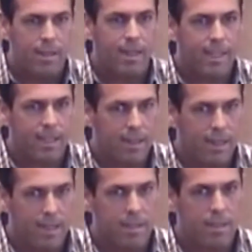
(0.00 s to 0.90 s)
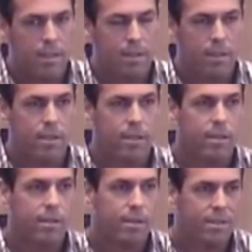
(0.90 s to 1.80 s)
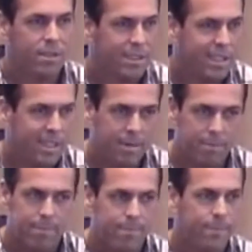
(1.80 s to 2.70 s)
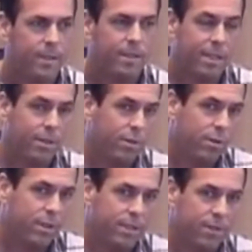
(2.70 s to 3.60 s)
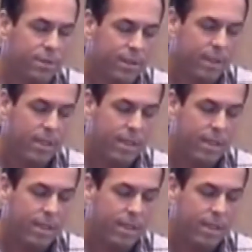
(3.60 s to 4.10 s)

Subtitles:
I get a knock, 6 a.m., not knowing who it is.